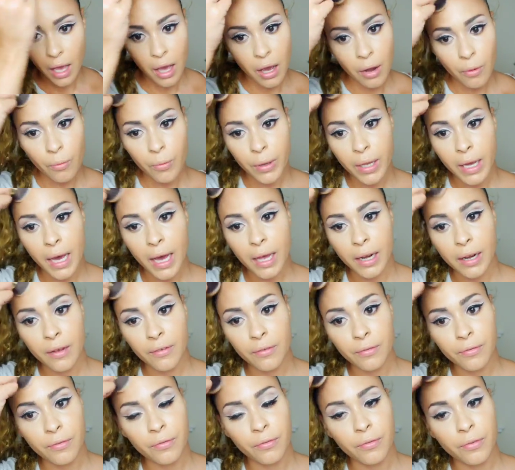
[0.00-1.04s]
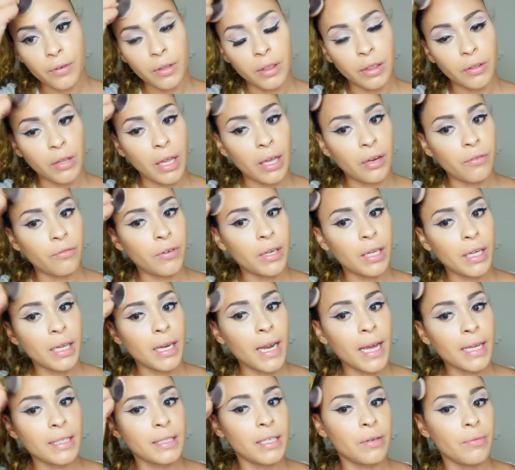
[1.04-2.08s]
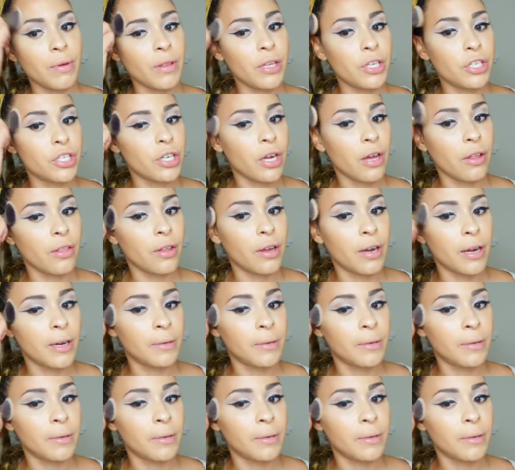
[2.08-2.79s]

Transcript: we kind of like reconnected with each other